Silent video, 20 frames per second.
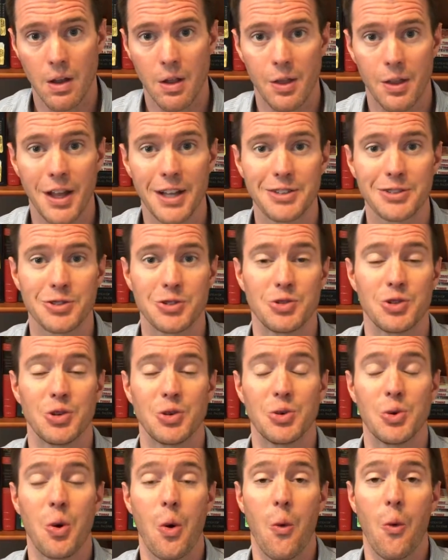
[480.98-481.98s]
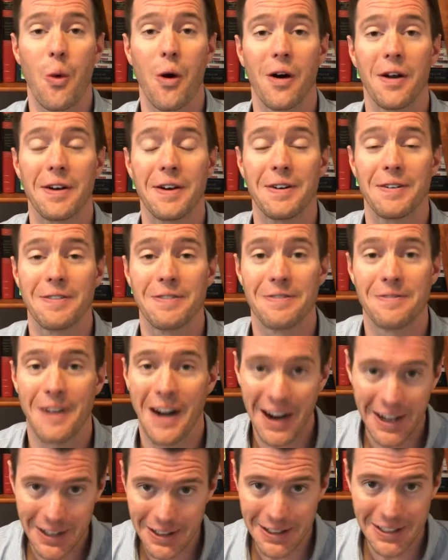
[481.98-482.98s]
Let's do one
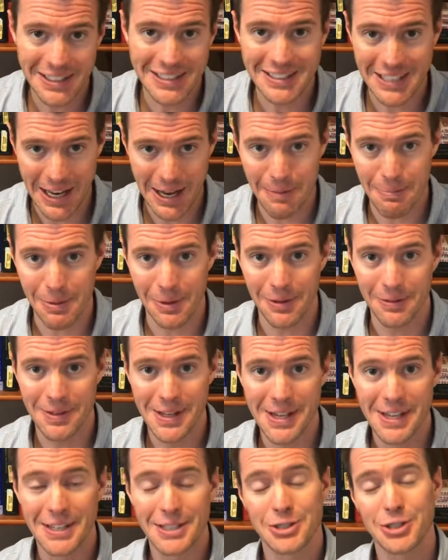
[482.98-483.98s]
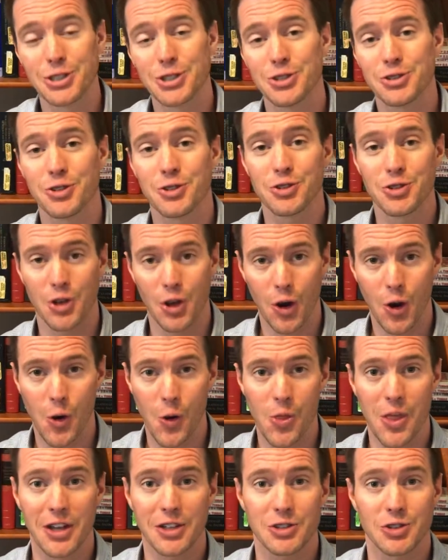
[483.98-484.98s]
final example to
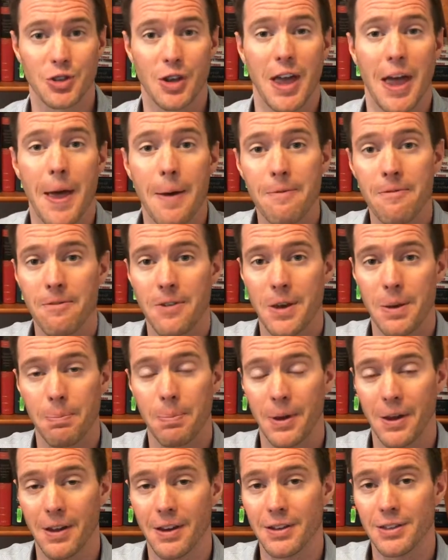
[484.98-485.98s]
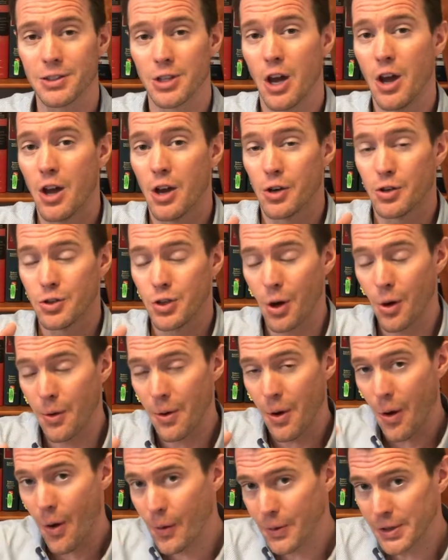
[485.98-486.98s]
show that MVPs don't
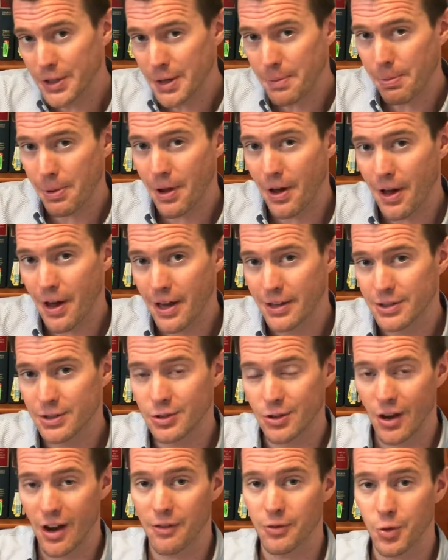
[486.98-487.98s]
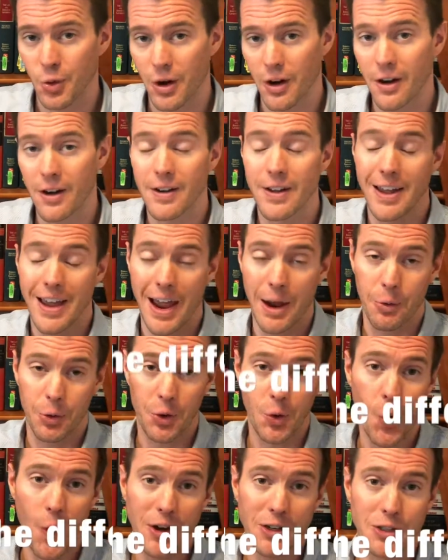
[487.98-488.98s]
only apply to software. And we're
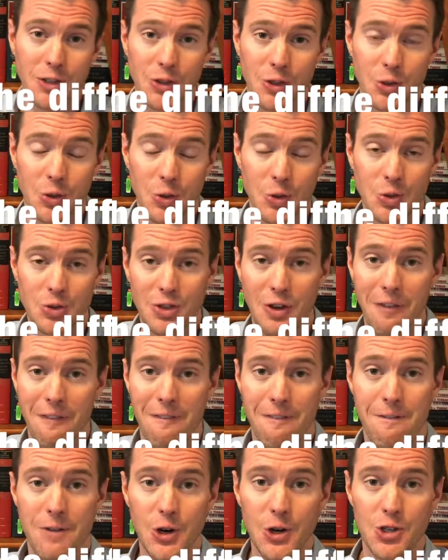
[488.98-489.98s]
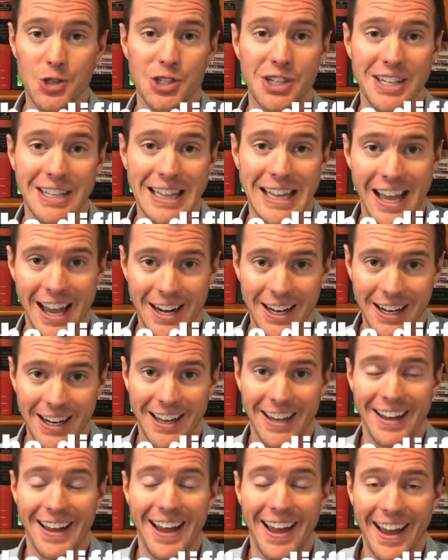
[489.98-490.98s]
going to use Virgin Atlantic
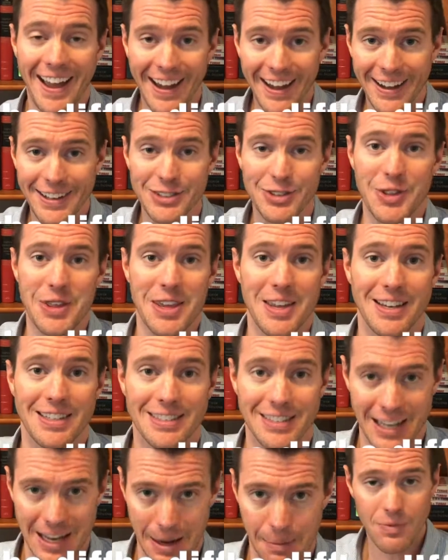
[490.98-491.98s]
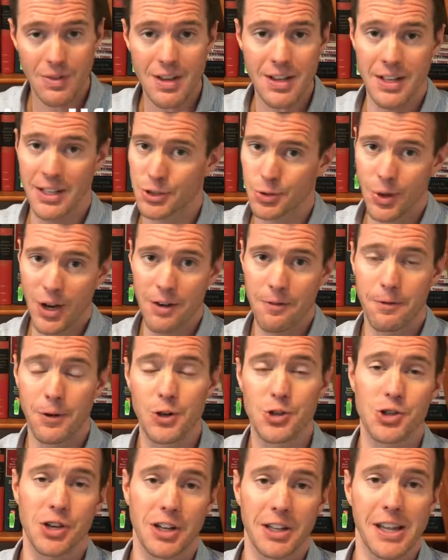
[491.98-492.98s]
as the example. That's right,
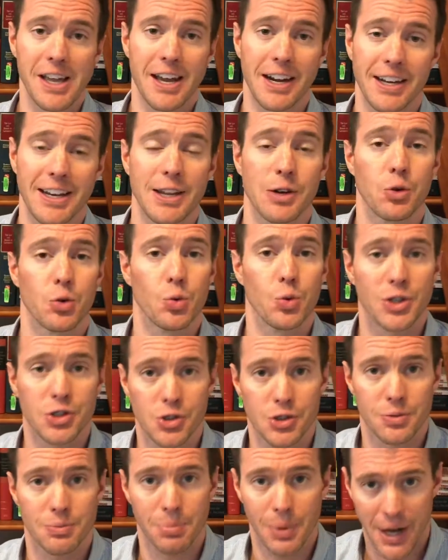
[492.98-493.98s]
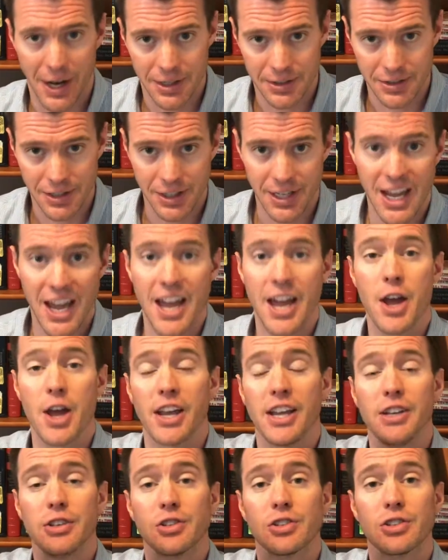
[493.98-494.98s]
Virgin Atlantic and Richard Branson,
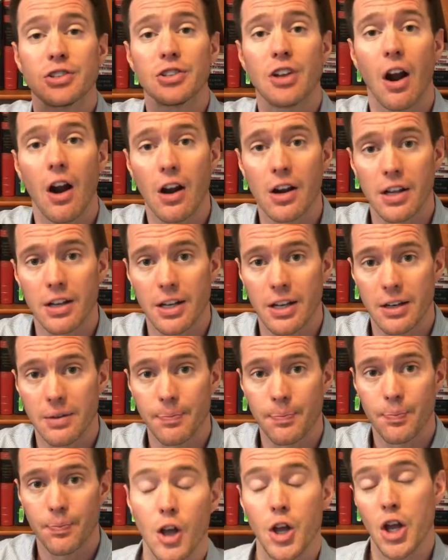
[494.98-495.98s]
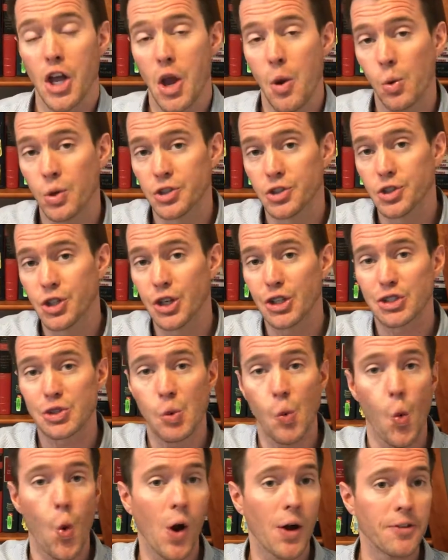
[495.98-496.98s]
he started it. It was just
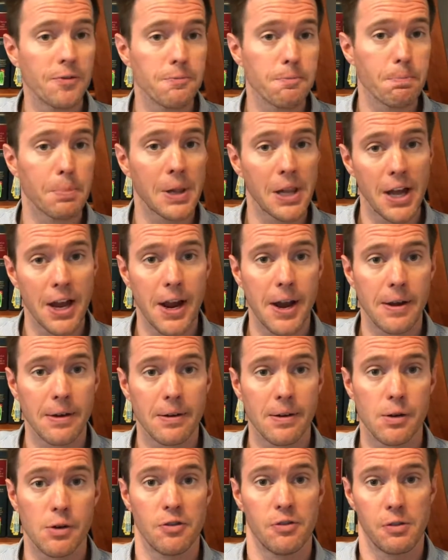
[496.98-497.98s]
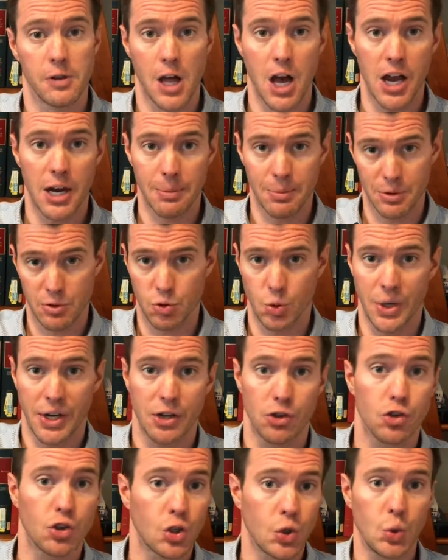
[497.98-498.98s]
one plane flying
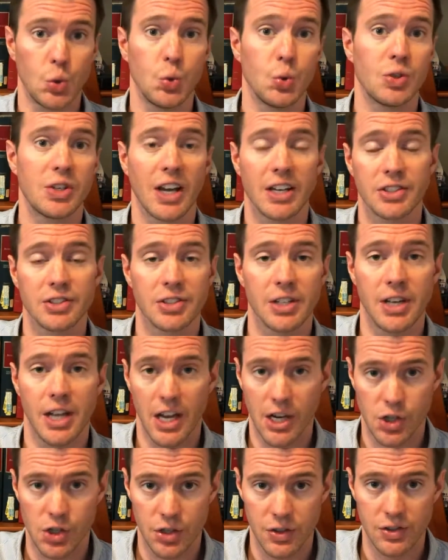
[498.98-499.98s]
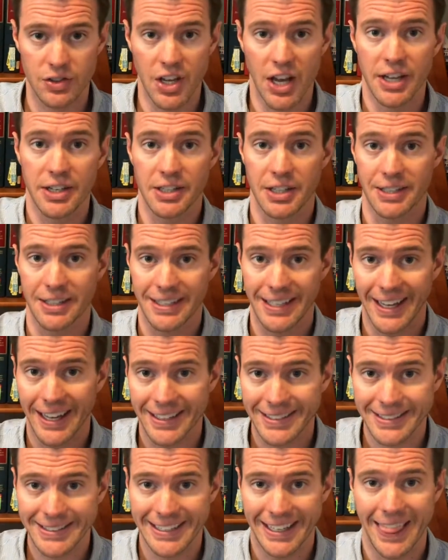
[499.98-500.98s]
between 2 destinations to
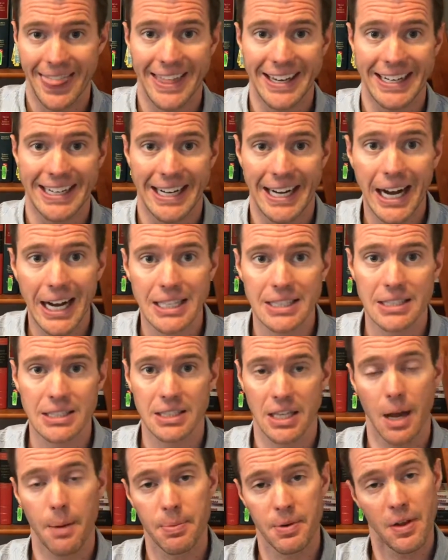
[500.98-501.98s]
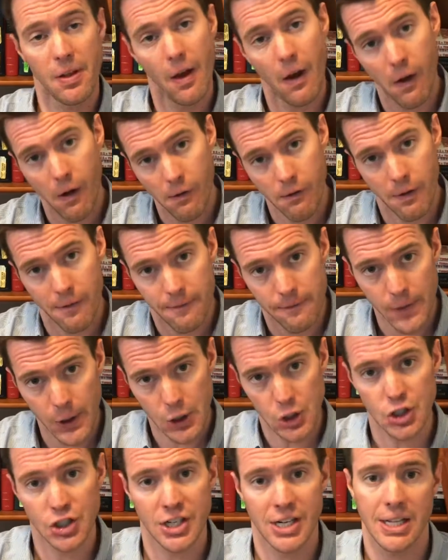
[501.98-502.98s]
test the concept of
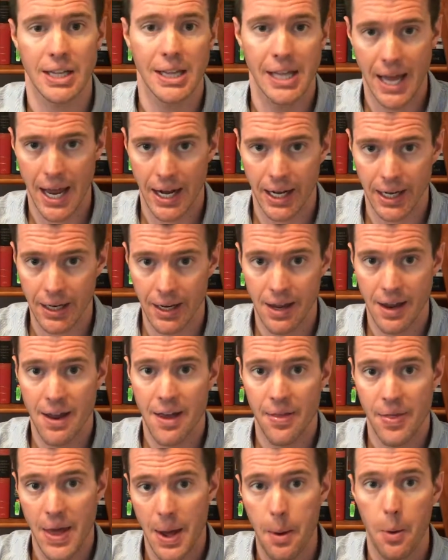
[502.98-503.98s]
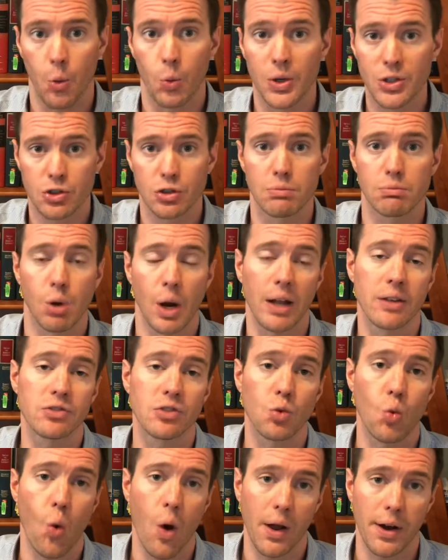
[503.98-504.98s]
Virgin Atlantic that Richard
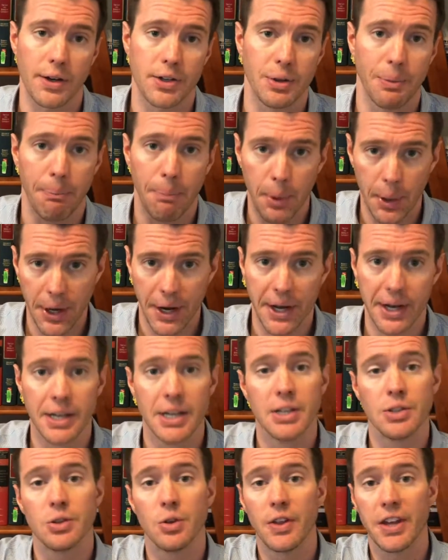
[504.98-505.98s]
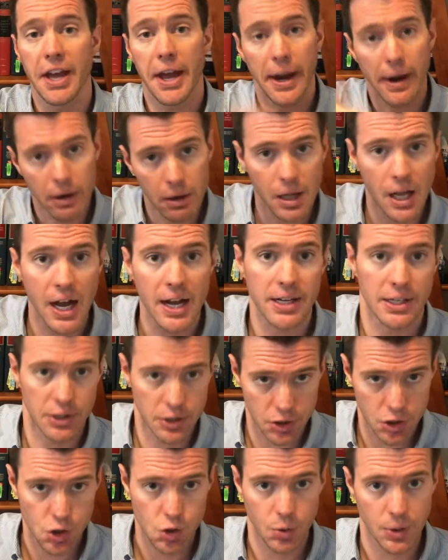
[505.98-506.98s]
Branson wanted to bring to the airline
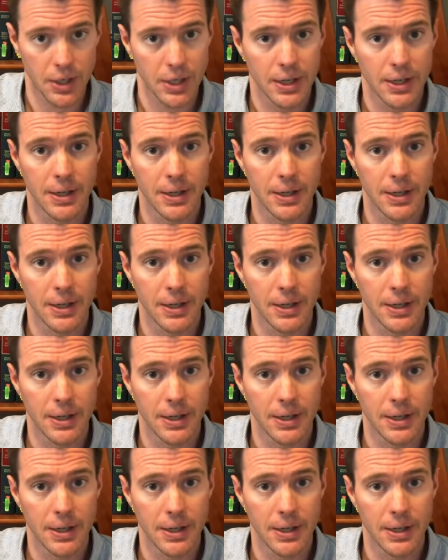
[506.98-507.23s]
industry.